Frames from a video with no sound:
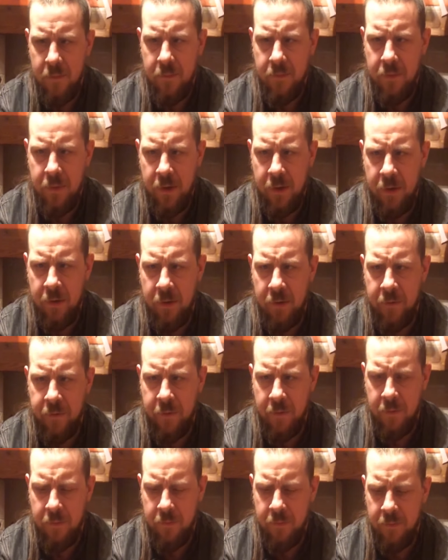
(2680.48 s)

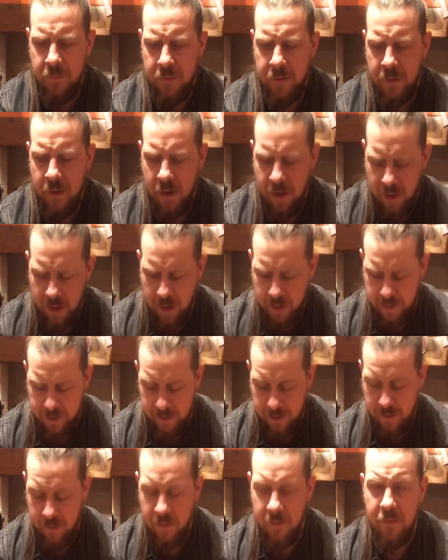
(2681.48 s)
Beautiful. Hot.
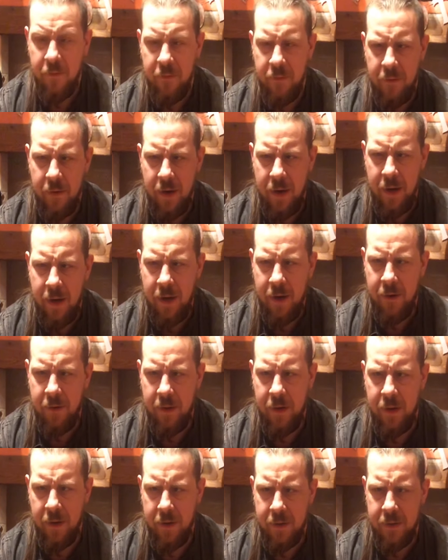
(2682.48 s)
Very
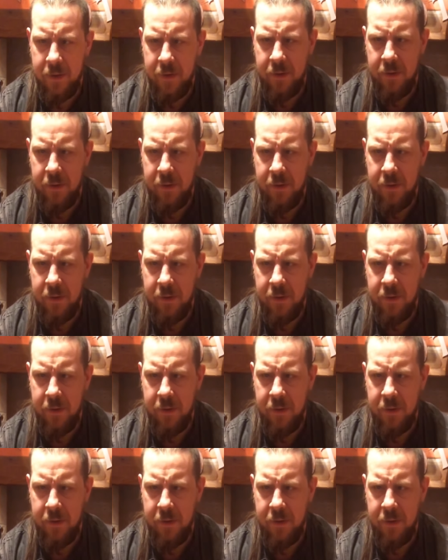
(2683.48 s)
hot.